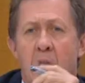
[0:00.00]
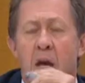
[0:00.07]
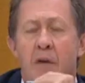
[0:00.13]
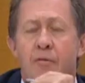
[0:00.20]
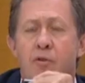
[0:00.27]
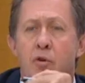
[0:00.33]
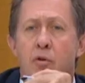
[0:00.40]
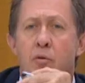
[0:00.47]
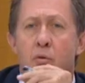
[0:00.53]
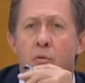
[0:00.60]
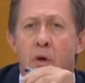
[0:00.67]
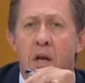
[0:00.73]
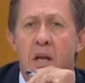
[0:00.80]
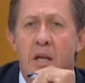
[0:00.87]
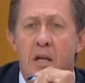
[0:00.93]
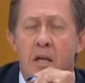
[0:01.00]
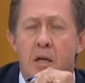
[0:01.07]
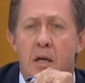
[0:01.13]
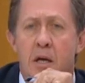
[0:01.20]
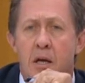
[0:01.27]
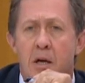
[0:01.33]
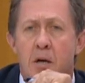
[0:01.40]
have you
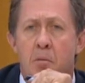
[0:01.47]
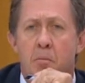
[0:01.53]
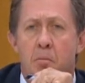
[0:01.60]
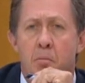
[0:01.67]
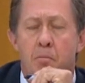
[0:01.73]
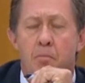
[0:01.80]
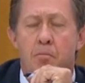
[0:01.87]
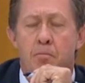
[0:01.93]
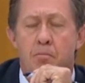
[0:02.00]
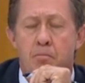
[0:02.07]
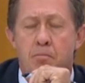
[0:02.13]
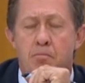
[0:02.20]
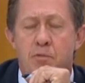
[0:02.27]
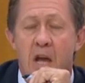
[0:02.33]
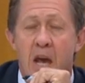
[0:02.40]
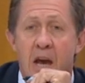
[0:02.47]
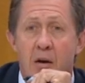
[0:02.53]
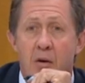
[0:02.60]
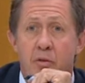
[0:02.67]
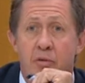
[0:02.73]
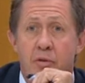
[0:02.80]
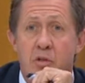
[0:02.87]
any uh,
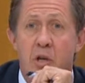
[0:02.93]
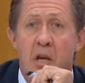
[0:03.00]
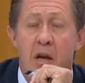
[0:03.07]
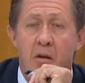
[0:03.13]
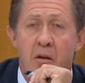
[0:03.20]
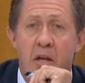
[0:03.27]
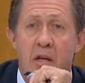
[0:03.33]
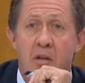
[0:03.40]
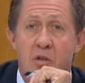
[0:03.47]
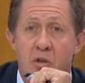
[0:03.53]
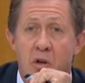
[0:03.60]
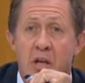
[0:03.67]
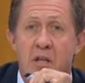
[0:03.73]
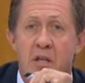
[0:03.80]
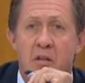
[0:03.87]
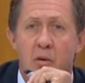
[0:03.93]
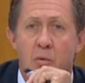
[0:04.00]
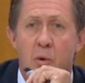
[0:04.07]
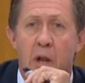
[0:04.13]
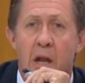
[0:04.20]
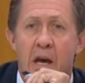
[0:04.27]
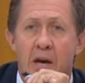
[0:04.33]
towers that you're currently constructing that
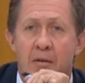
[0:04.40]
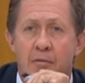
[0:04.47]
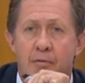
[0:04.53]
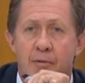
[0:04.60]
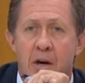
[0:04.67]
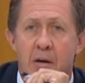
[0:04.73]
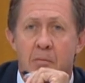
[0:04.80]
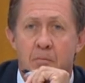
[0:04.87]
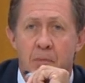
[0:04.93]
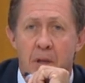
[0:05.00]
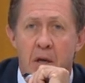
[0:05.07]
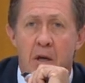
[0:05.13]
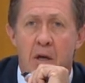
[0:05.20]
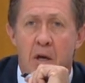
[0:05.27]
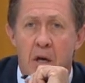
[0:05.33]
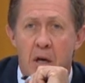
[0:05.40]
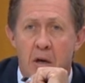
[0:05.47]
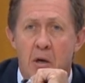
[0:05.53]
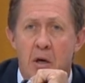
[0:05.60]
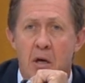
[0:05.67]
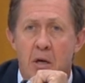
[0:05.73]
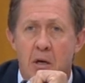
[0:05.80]
will have um,
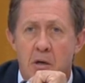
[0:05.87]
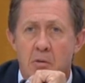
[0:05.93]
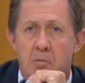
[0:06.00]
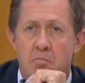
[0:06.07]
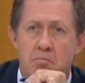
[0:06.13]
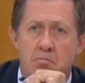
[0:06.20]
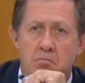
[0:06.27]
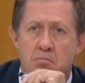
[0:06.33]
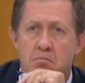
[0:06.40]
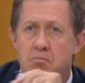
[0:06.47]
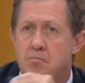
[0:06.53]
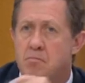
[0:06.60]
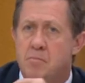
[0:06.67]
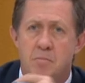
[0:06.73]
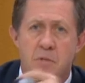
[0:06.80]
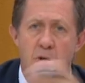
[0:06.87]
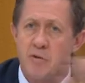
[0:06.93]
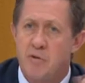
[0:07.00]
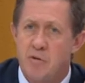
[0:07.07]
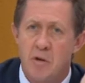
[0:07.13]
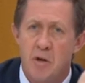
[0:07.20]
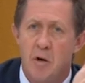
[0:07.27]
uh,
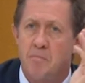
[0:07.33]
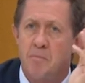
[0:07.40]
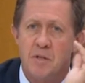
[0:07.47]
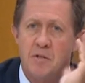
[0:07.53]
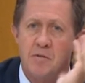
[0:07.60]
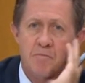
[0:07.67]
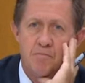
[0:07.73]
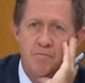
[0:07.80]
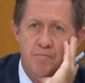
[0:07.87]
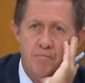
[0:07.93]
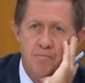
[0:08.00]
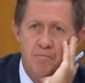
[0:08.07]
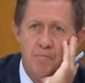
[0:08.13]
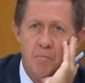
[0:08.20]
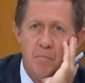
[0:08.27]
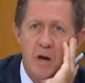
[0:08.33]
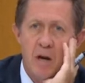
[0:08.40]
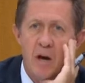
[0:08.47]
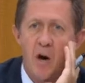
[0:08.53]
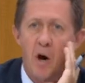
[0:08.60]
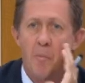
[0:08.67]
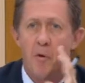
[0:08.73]
Telstra and Optus
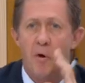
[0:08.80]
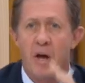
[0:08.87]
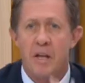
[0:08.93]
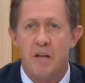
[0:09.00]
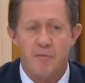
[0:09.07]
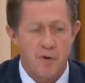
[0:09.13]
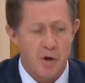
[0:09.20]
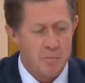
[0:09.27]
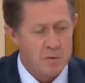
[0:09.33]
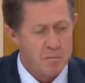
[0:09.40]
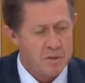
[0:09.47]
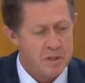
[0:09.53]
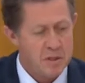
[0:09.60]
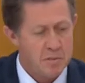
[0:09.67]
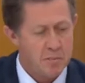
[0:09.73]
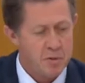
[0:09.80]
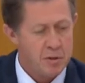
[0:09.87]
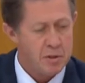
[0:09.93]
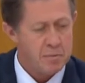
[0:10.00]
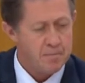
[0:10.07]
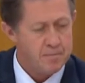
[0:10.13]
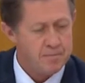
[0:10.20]
uh, operating from them. we point.
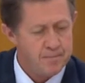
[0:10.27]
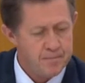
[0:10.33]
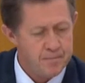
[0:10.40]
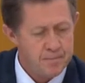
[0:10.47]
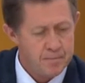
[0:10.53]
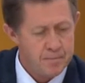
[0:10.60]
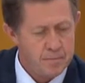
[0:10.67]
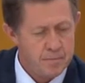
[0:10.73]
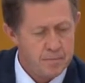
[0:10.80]
have an obligation